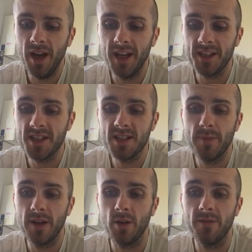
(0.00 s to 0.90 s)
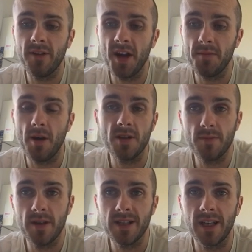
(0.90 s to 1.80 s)
and I didn't spend it on fried Mars
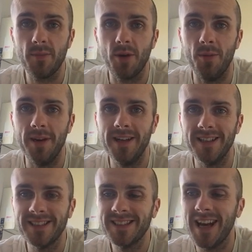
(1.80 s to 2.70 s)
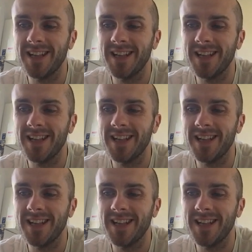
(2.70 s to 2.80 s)
bars like I promised.